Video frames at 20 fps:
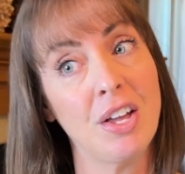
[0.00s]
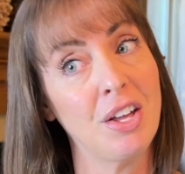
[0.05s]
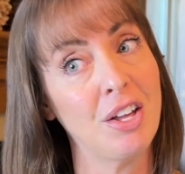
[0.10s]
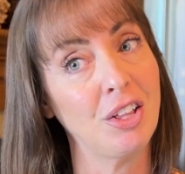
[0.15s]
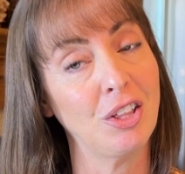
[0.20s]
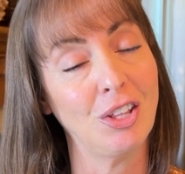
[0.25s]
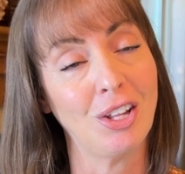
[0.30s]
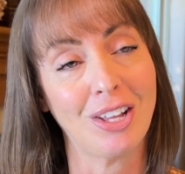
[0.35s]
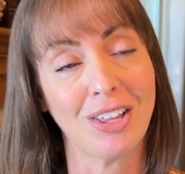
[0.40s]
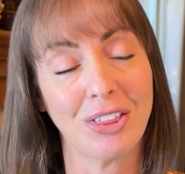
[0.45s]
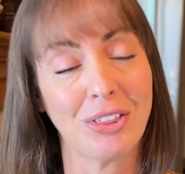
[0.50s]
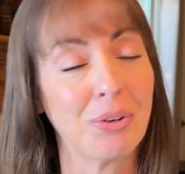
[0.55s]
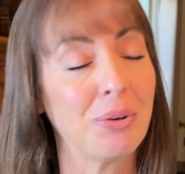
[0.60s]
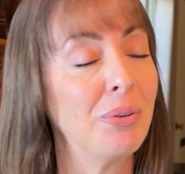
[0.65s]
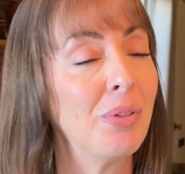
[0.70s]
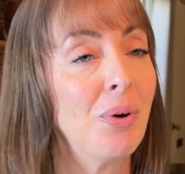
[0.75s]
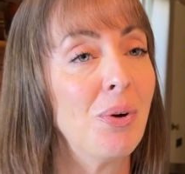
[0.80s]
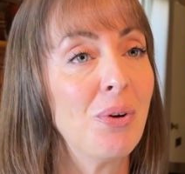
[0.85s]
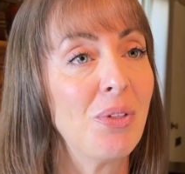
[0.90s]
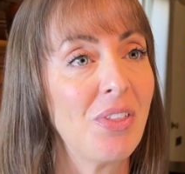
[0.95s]
look through
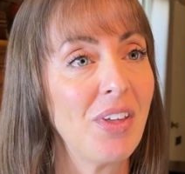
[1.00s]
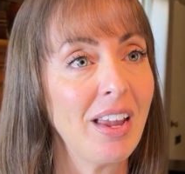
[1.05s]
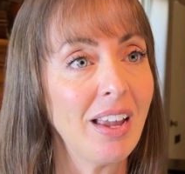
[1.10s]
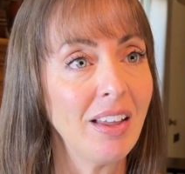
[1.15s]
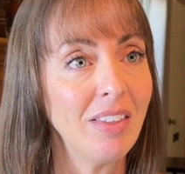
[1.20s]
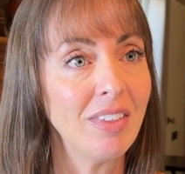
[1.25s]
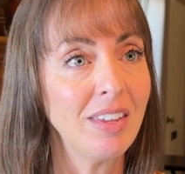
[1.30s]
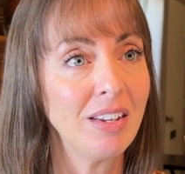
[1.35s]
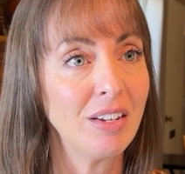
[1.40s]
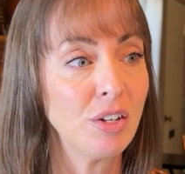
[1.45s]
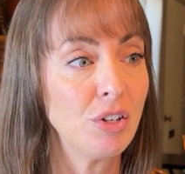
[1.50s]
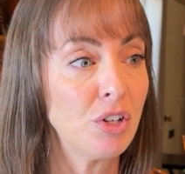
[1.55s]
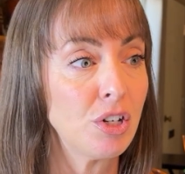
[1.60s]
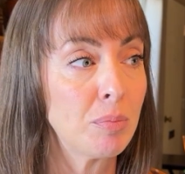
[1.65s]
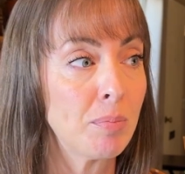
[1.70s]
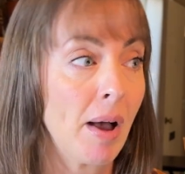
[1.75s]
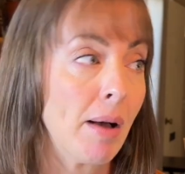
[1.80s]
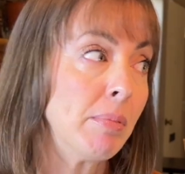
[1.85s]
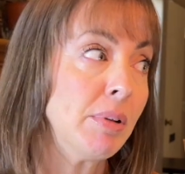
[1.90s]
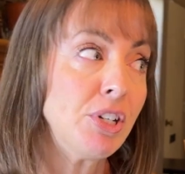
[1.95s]
the whole thing, and then you just
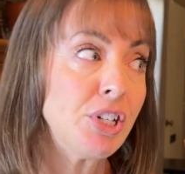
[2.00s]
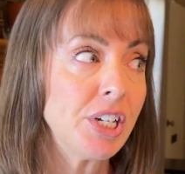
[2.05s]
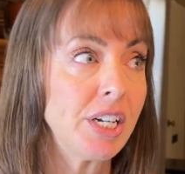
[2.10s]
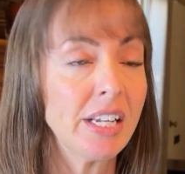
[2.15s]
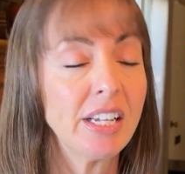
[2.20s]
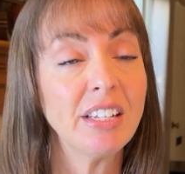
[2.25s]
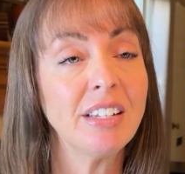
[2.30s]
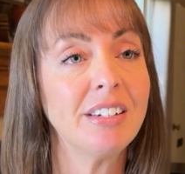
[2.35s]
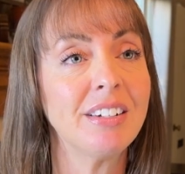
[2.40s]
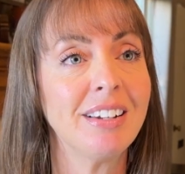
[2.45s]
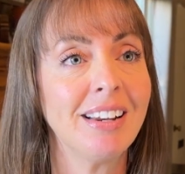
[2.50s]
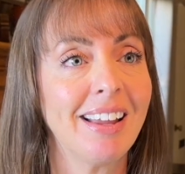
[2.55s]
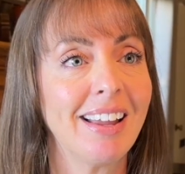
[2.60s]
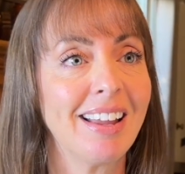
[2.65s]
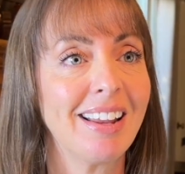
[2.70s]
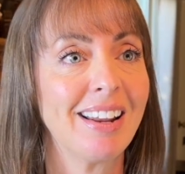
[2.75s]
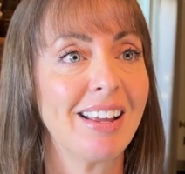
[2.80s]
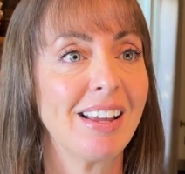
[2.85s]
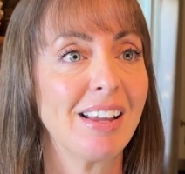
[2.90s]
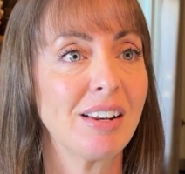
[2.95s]
publish it again,
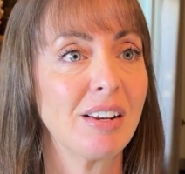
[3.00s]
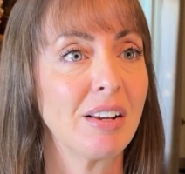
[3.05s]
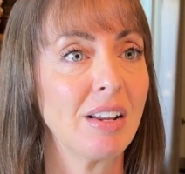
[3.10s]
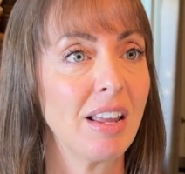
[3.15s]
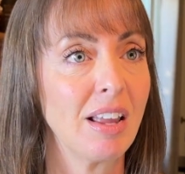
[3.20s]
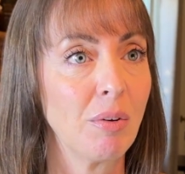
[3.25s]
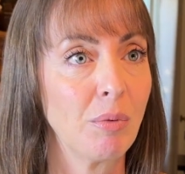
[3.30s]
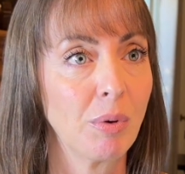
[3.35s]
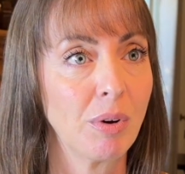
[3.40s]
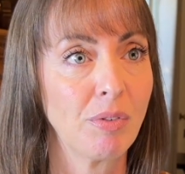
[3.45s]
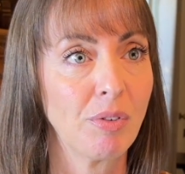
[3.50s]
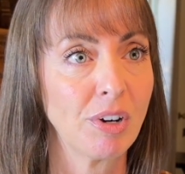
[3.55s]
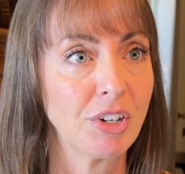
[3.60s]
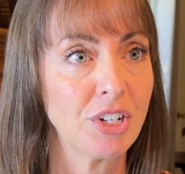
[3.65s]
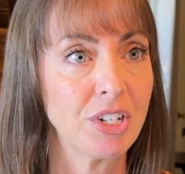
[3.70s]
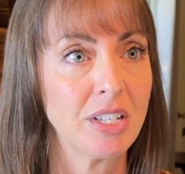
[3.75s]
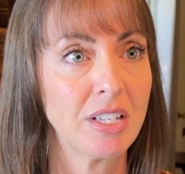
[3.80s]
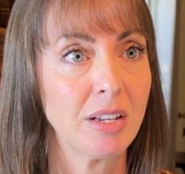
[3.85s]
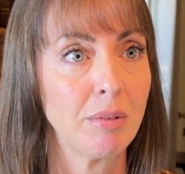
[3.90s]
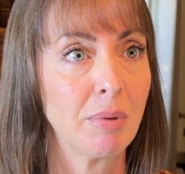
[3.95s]
and it
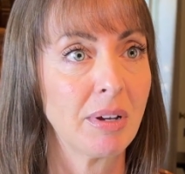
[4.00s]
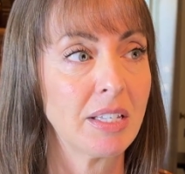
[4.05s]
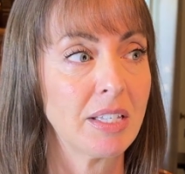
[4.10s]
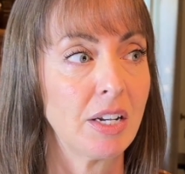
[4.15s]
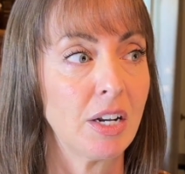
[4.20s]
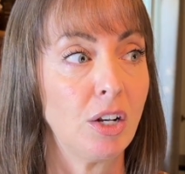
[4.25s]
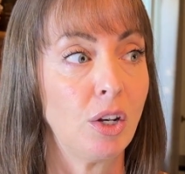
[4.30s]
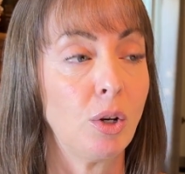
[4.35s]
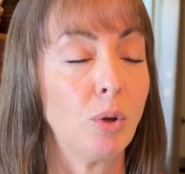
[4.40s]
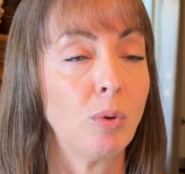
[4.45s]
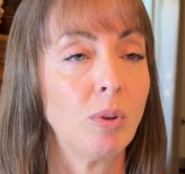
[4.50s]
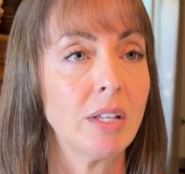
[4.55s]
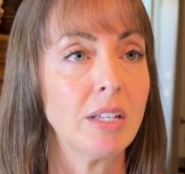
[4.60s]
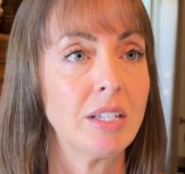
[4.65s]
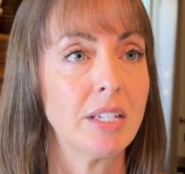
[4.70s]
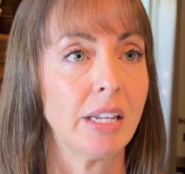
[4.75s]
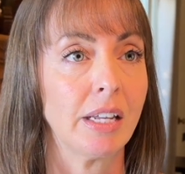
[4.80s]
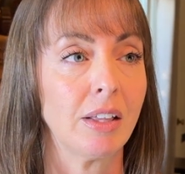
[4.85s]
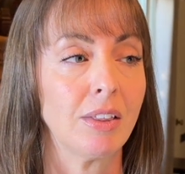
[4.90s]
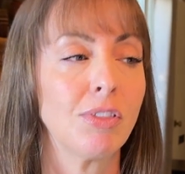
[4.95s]
refreshes it, makes it a new
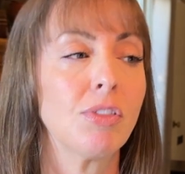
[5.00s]
listing.